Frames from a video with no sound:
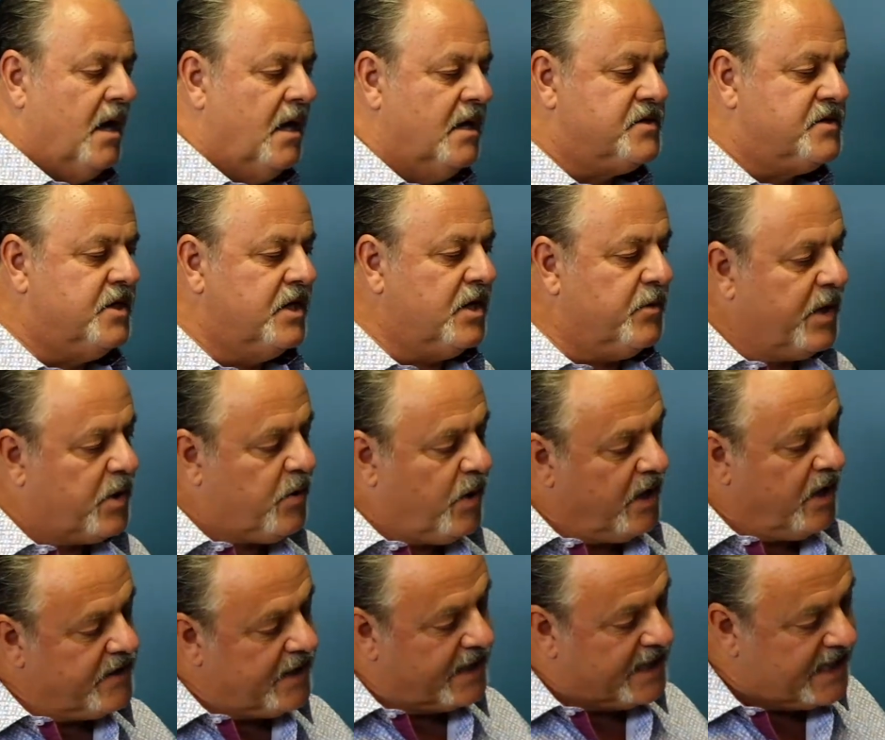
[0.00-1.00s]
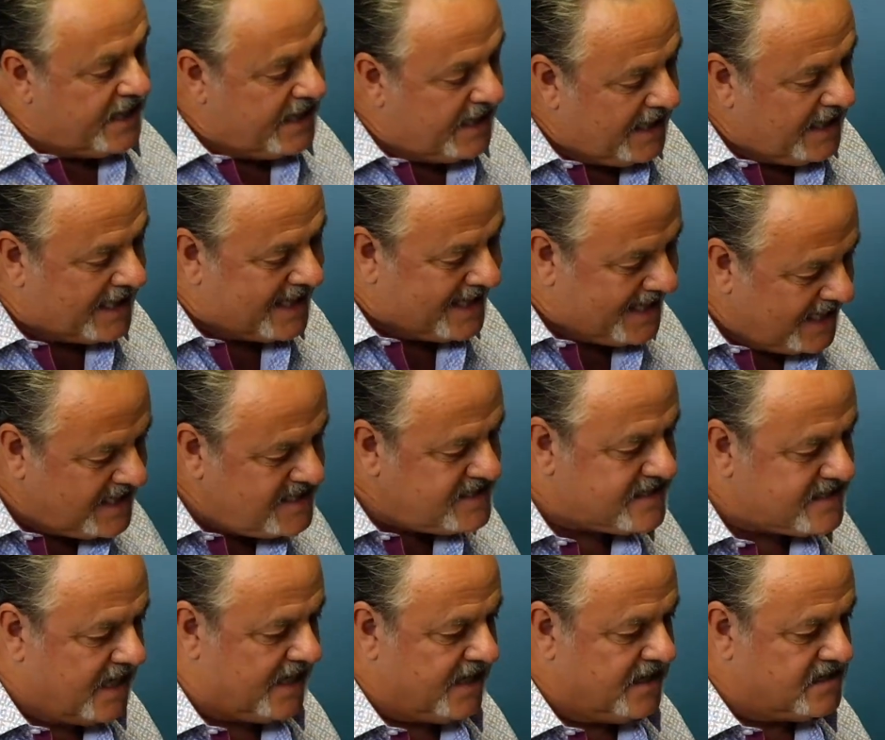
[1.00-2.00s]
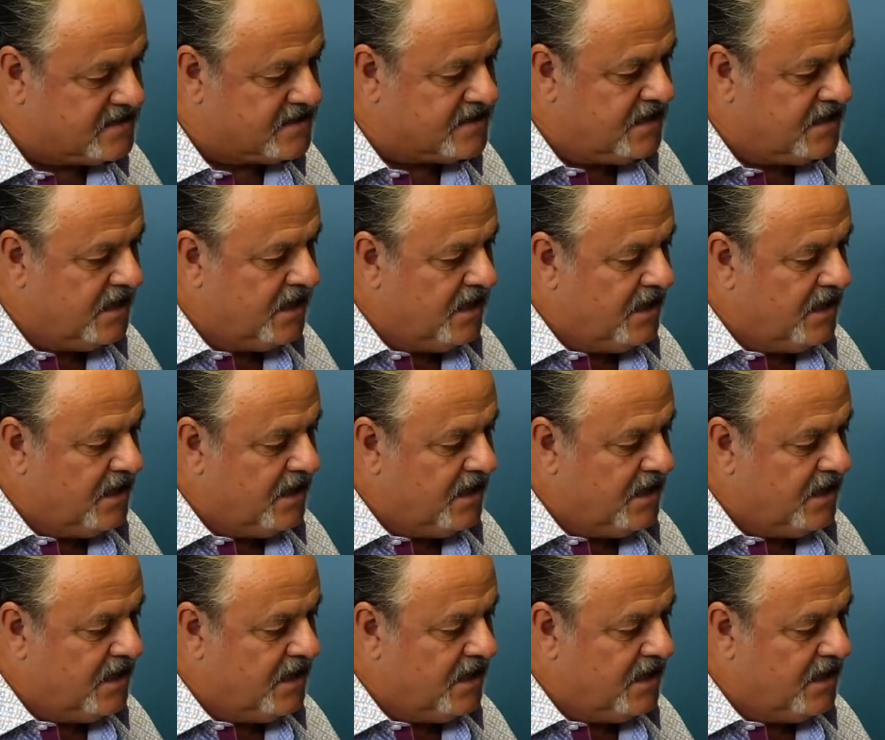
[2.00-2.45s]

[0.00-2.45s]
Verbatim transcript: is going to require that in these days,